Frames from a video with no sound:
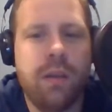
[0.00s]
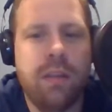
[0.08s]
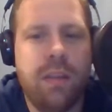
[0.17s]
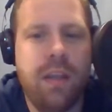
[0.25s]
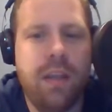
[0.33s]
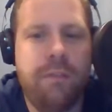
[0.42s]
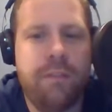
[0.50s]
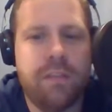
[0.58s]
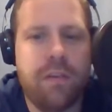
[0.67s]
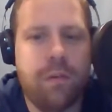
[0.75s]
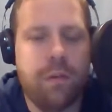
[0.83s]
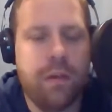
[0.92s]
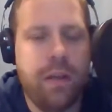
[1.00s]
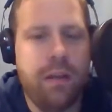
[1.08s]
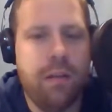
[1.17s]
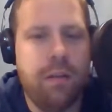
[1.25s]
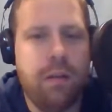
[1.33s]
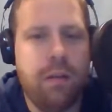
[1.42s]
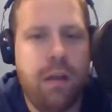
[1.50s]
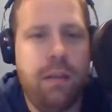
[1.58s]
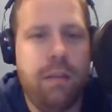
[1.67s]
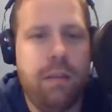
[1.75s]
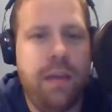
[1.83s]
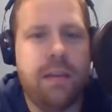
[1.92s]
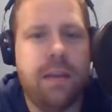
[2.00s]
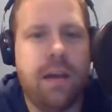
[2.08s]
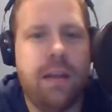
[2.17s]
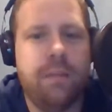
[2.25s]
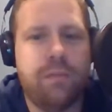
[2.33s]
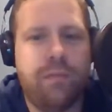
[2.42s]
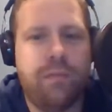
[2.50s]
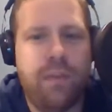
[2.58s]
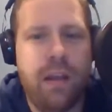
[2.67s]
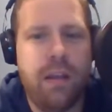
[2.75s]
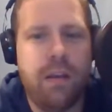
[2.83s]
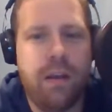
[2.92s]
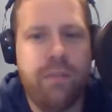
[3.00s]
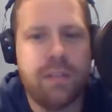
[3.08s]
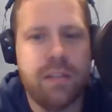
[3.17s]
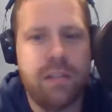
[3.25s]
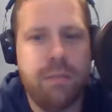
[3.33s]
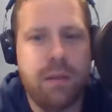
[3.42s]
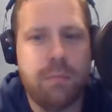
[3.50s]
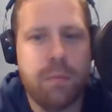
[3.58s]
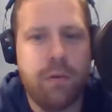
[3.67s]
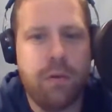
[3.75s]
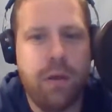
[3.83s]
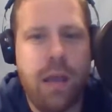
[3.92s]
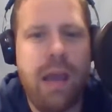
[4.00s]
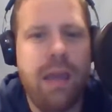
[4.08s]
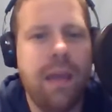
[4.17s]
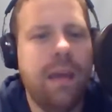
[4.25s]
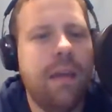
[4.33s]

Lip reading: The offensive coordinator, thank God he was fired, obviously, Mike McCoy.